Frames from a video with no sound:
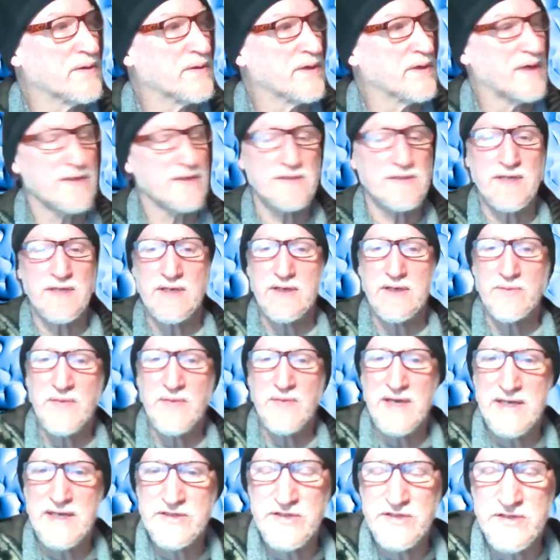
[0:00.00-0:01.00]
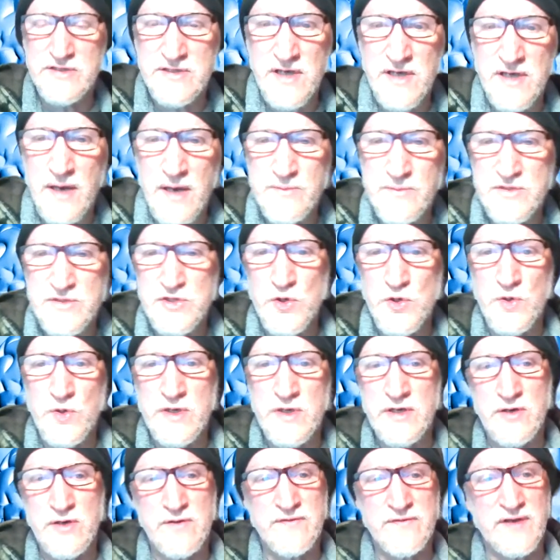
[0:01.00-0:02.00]
it's like imagine Tom
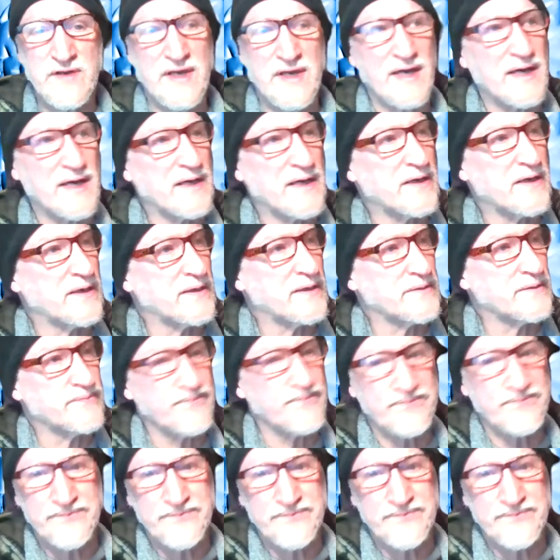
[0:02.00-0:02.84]
Sawyer if he had a,